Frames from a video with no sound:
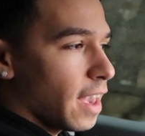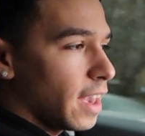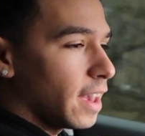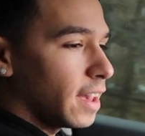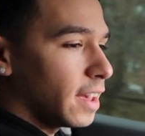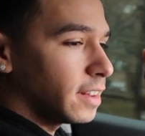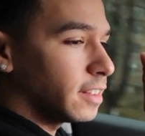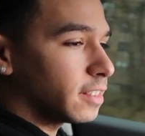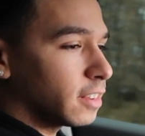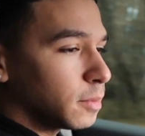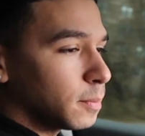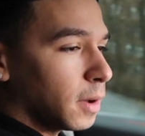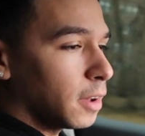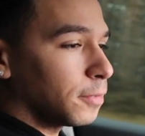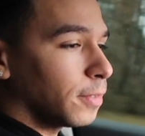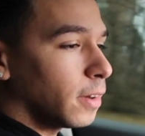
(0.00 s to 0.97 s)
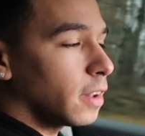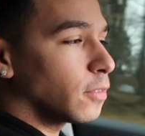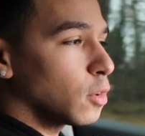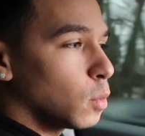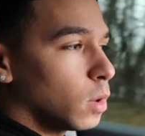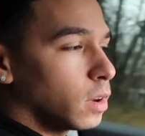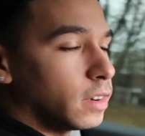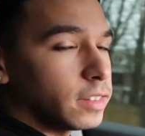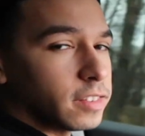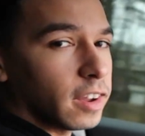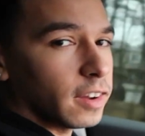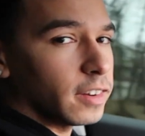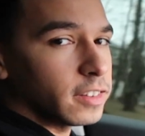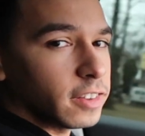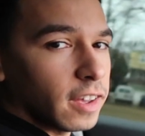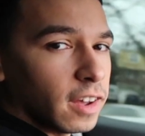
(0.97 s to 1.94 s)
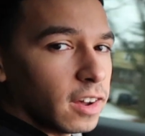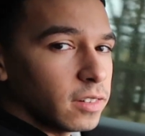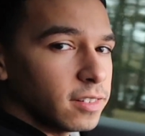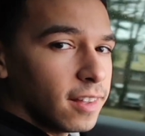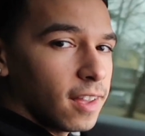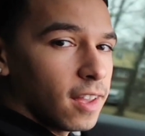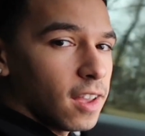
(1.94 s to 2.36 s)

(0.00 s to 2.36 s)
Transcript: And this is my favorite one in Terrytown.